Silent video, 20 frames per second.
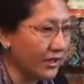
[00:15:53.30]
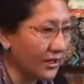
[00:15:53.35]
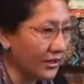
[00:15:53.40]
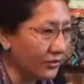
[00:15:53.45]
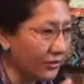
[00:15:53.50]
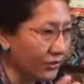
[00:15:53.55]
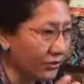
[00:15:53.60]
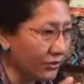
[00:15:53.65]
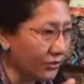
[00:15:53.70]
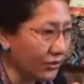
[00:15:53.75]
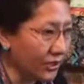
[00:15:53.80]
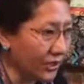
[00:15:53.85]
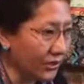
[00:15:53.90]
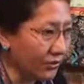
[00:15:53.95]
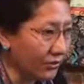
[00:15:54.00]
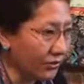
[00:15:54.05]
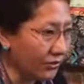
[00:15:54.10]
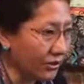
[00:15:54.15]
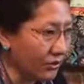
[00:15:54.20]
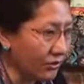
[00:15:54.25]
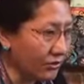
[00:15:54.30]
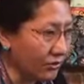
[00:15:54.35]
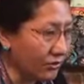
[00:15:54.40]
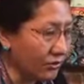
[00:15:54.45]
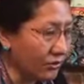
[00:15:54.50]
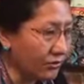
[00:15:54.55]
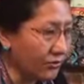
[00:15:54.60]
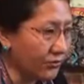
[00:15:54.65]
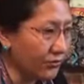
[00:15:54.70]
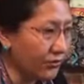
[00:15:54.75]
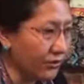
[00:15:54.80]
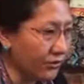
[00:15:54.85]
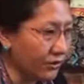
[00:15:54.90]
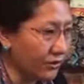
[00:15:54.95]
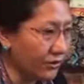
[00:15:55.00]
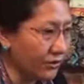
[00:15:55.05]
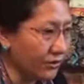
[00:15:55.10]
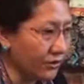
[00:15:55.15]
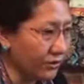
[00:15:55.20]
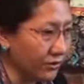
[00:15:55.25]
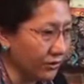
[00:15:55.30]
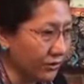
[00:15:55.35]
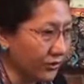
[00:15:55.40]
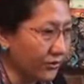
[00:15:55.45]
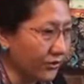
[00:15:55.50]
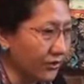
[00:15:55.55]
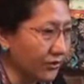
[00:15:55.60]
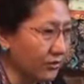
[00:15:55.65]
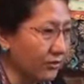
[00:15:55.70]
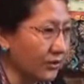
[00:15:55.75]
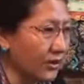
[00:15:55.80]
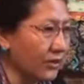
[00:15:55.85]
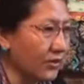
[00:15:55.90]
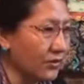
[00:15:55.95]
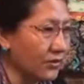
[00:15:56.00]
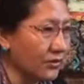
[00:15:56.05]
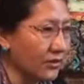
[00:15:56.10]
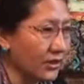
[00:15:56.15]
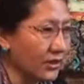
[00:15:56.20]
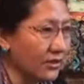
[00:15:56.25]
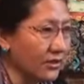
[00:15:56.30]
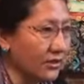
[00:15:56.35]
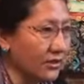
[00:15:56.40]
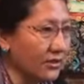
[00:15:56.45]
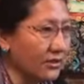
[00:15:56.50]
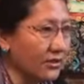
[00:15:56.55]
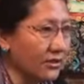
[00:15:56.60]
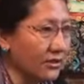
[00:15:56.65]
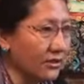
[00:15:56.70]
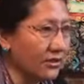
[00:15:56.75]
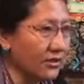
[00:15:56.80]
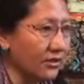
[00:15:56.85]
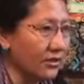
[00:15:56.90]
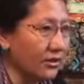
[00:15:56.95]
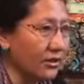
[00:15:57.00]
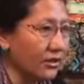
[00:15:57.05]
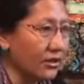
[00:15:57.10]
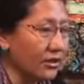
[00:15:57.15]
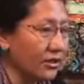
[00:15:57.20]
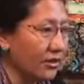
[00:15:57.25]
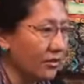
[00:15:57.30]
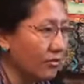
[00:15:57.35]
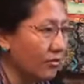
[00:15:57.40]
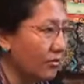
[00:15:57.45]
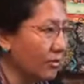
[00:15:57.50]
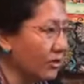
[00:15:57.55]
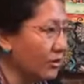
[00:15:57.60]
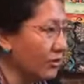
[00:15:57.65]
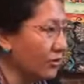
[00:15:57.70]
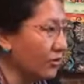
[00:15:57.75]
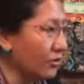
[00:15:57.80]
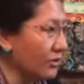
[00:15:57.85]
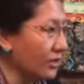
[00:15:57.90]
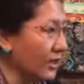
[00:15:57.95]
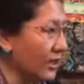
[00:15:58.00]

under category of the earth, because that is that the mineral